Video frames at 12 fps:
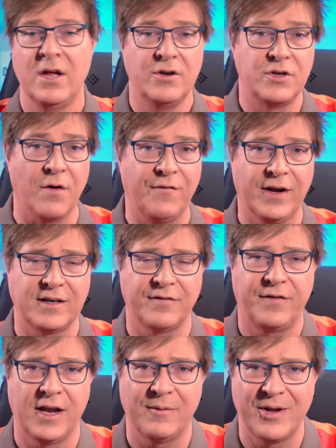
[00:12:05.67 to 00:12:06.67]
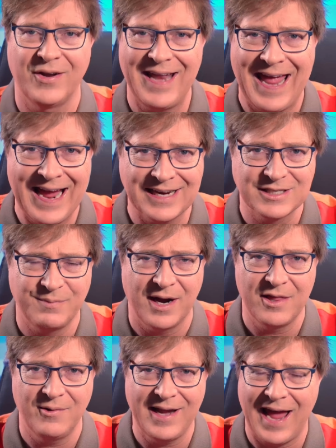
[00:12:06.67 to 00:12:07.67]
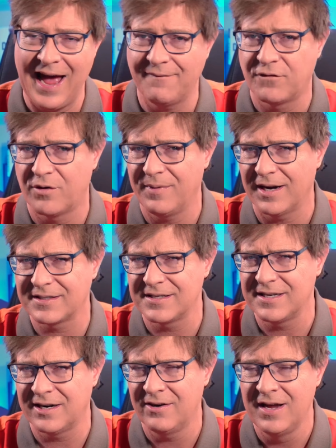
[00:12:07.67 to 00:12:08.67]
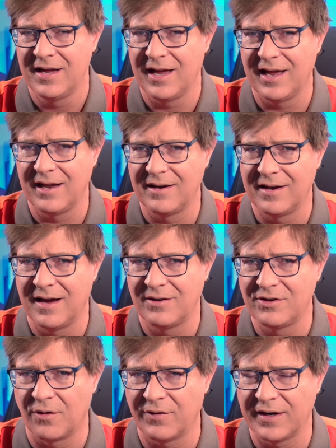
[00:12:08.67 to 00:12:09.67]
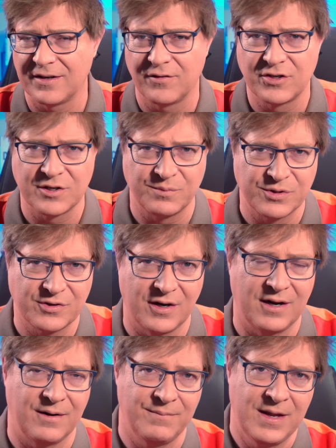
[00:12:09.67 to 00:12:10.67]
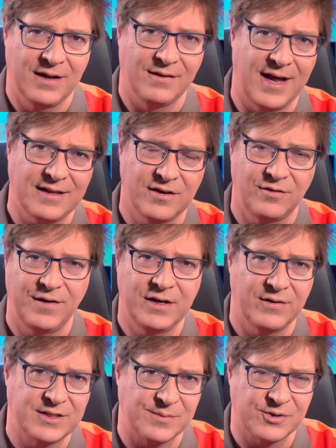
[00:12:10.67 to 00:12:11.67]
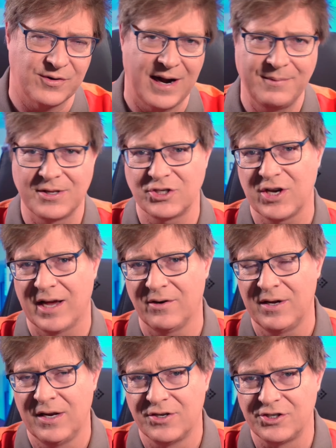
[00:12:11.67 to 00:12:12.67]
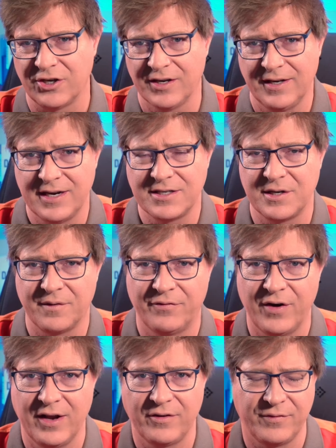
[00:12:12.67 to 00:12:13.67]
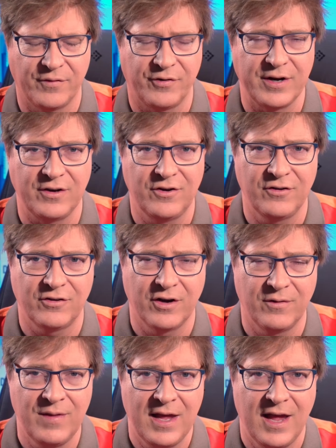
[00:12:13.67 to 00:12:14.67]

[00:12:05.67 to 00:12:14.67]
Don't forget to follow me on X, by the way, at Four Boxes Diner, and uh, don't forget to uh, like this video and subscribe to this channel. Circulate it to your friends. Feel free to do so.